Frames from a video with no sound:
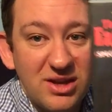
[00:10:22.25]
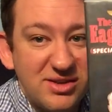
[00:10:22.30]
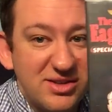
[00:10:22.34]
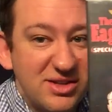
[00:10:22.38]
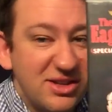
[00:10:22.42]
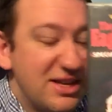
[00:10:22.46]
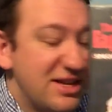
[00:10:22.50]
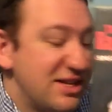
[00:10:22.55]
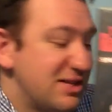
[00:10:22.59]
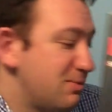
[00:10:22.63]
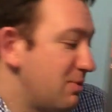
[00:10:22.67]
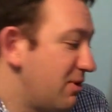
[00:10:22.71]

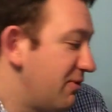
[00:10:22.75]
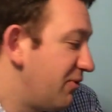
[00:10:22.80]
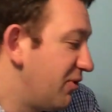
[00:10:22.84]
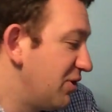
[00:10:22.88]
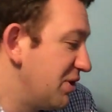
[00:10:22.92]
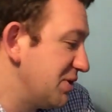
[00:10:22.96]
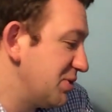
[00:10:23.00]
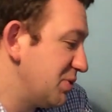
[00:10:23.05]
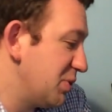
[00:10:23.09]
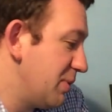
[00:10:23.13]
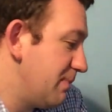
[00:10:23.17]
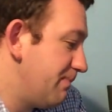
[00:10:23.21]
So that's my
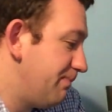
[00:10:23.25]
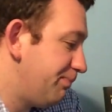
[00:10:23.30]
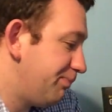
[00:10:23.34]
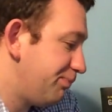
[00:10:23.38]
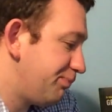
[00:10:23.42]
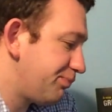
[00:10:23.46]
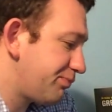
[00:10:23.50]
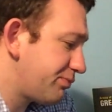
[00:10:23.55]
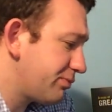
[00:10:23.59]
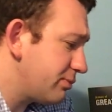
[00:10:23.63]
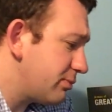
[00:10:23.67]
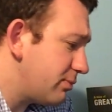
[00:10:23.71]
first one.
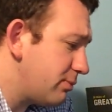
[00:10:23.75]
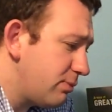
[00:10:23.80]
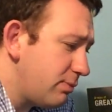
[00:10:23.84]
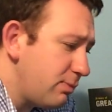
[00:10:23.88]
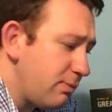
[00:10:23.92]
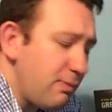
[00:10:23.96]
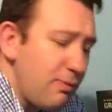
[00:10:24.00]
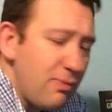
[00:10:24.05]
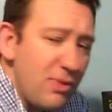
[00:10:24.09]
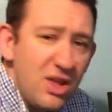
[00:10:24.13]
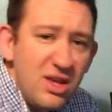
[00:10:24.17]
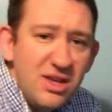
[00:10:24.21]

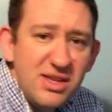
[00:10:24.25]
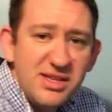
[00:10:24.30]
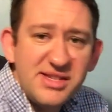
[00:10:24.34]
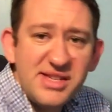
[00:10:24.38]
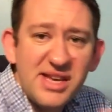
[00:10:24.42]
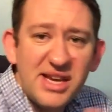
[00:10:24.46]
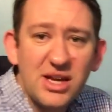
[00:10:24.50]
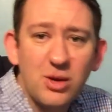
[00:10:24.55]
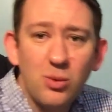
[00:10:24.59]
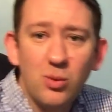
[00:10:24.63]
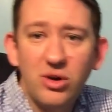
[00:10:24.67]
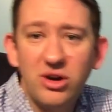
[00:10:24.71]
The
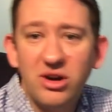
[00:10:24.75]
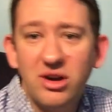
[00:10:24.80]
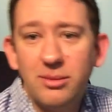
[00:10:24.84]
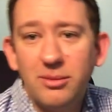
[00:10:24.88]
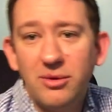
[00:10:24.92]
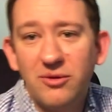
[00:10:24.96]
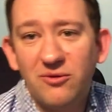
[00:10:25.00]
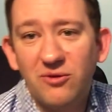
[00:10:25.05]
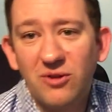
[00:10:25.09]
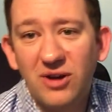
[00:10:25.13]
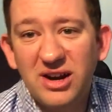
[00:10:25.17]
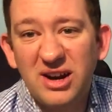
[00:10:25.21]
second one,
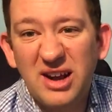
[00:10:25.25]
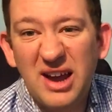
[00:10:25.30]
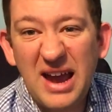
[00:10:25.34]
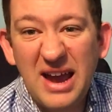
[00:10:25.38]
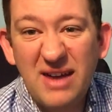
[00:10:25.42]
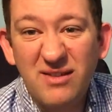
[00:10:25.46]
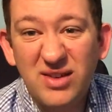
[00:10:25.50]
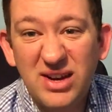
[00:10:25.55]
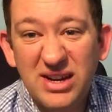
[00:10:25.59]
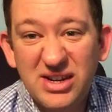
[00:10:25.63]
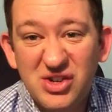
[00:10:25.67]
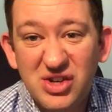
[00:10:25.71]
I'm afraid I
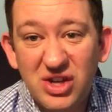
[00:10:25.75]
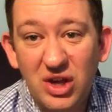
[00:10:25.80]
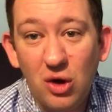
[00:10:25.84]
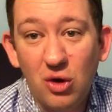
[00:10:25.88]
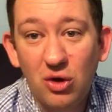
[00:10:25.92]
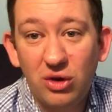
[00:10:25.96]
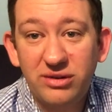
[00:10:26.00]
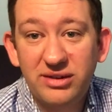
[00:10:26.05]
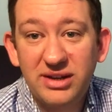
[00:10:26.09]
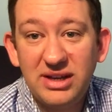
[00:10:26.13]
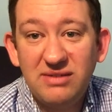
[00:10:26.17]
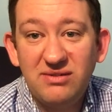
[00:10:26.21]
haven't actually
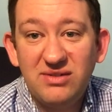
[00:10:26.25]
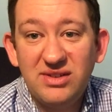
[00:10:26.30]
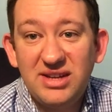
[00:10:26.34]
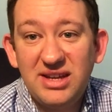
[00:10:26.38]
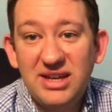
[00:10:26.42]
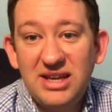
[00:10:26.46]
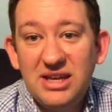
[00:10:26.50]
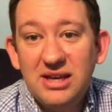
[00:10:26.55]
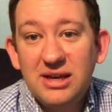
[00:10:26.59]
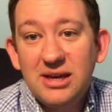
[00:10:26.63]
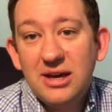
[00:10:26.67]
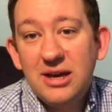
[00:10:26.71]
got on
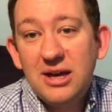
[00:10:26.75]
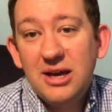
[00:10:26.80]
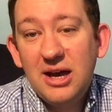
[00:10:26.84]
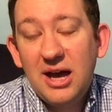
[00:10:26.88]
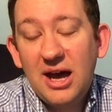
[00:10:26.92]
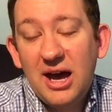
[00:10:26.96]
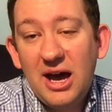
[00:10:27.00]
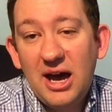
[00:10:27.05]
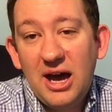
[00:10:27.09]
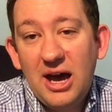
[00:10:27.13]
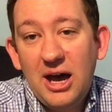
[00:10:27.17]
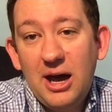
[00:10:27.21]
DVD,
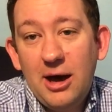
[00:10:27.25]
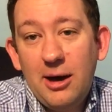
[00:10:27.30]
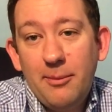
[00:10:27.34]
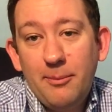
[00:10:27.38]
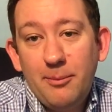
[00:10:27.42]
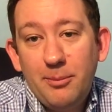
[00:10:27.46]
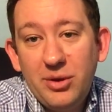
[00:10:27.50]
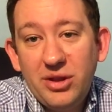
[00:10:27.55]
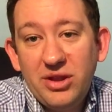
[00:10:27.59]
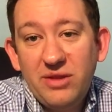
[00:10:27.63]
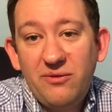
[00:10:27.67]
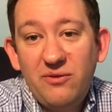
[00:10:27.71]

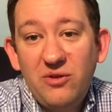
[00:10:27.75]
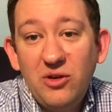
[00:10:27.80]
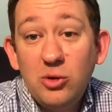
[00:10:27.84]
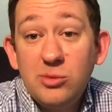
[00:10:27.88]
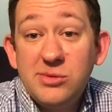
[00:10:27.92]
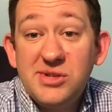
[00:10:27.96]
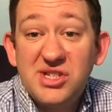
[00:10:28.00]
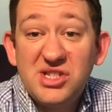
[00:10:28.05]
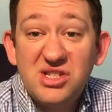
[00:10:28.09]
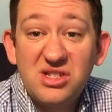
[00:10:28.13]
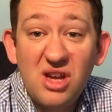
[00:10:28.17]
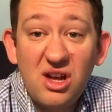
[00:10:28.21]
but the
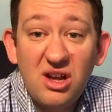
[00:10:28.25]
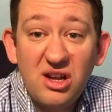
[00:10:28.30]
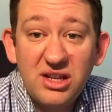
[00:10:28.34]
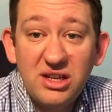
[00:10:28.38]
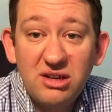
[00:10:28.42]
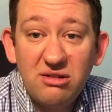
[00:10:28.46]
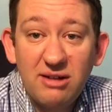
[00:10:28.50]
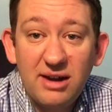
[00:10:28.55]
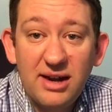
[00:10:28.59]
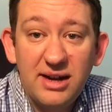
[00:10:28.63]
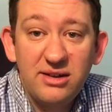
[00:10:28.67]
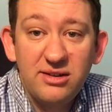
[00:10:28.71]
film is
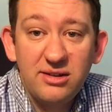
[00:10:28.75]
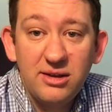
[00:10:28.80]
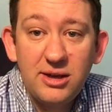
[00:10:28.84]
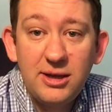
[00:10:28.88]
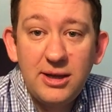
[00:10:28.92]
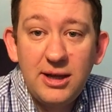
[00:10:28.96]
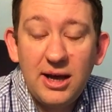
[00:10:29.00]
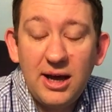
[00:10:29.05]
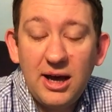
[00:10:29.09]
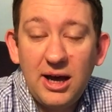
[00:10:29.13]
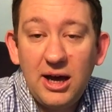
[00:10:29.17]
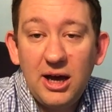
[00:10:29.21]
Stalingrad.
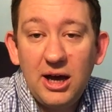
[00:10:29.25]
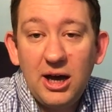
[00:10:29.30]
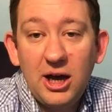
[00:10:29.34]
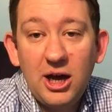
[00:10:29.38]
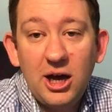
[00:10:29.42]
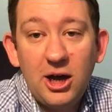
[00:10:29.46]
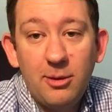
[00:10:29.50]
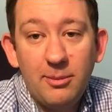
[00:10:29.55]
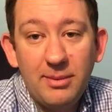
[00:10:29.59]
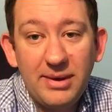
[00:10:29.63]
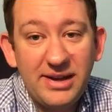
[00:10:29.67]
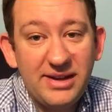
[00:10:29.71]

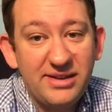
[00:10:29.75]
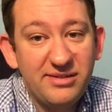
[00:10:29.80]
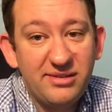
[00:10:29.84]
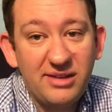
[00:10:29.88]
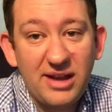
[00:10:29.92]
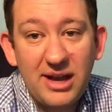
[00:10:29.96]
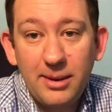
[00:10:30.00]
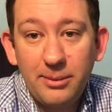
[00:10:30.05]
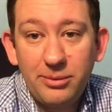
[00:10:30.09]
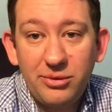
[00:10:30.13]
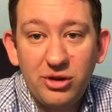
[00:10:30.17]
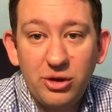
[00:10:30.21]
It's
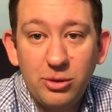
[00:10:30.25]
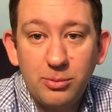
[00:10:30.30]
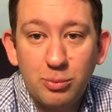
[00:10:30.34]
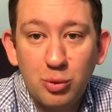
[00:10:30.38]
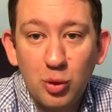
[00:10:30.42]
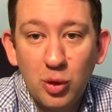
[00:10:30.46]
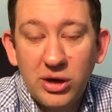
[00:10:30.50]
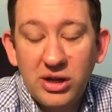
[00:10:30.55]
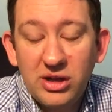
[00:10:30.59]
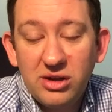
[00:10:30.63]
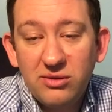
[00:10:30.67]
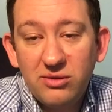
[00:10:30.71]
absolutely
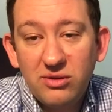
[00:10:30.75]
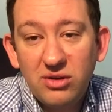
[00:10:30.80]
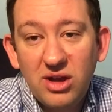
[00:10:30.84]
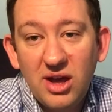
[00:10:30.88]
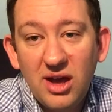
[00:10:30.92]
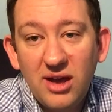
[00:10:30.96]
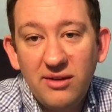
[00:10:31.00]
brilliant.